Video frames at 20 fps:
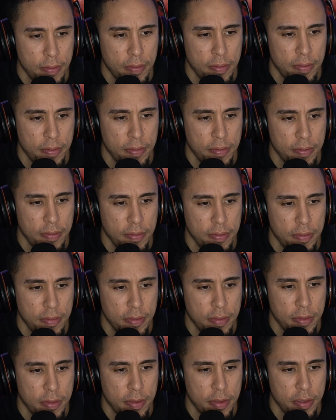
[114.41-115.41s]

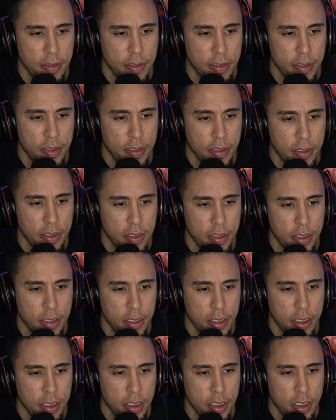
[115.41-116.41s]

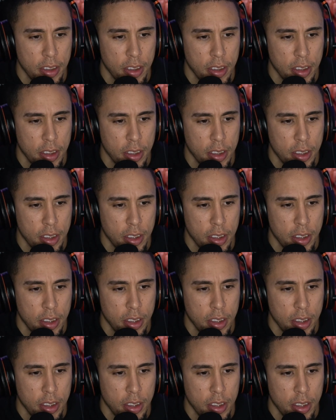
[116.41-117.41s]

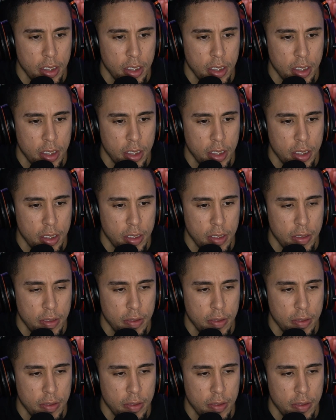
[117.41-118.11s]
[no speech]